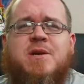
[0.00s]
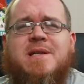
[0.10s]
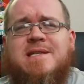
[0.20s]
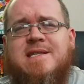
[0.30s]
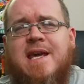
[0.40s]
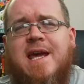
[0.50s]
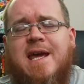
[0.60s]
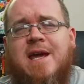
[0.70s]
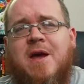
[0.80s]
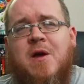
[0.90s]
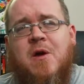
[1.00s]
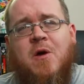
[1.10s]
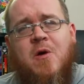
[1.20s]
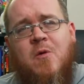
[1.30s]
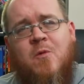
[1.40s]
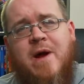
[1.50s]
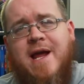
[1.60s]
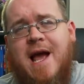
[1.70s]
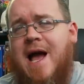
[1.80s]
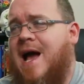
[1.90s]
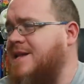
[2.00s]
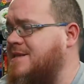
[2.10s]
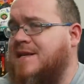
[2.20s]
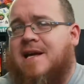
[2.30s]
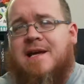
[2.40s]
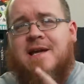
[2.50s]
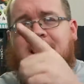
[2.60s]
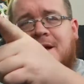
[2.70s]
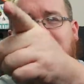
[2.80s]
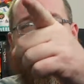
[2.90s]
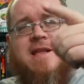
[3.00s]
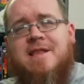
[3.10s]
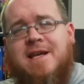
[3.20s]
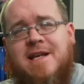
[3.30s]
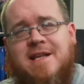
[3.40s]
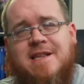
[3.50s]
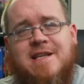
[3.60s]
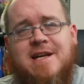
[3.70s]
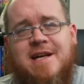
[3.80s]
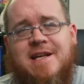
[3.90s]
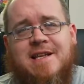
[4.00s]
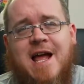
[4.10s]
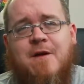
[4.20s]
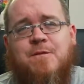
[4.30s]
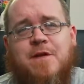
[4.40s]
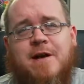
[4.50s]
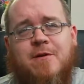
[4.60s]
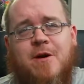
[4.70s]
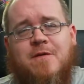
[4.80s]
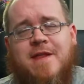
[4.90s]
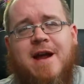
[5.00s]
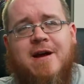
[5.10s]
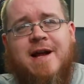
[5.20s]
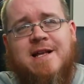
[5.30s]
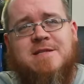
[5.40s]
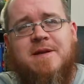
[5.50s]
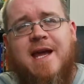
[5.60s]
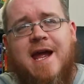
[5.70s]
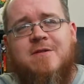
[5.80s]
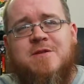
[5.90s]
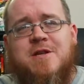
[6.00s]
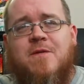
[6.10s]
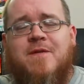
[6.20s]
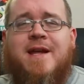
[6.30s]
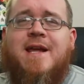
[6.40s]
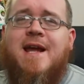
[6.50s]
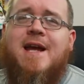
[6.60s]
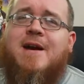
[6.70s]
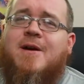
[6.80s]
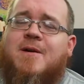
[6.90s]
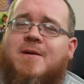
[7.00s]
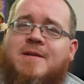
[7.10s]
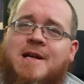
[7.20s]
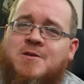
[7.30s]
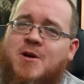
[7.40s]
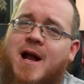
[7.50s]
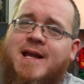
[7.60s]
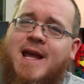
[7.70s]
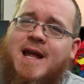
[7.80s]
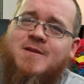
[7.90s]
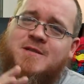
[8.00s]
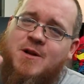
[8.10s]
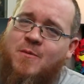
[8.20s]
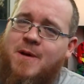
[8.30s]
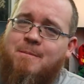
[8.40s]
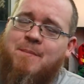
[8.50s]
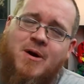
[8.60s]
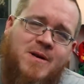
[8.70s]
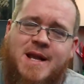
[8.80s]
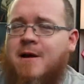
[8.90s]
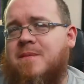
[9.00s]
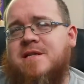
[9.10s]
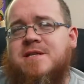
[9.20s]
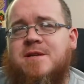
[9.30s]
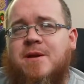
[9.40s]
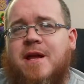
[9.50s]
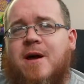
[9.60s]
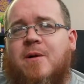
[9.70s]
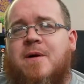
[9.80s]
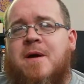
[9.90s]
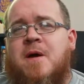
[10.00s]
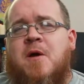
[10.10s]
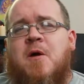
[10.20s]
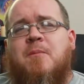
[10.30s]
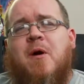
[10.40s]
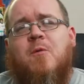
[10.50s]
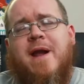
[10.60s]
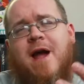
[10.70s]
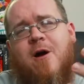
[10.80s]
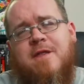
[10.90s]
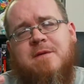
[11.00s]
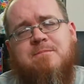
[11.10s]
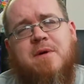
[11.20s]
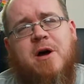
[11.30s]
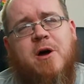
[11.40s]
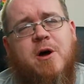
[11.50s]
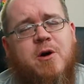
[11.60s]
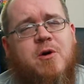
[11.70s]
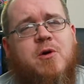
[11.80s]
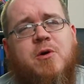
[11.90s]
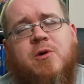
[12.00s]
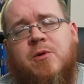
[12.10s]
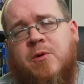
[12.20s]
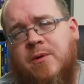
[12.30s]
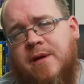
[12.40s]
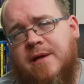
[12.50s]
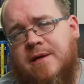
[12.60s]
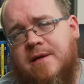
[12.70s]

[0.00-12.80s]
you can see, we got the light flickering over there. I got some candles over here, electronic candles. Don't want to burn down my studio. But we are in the mood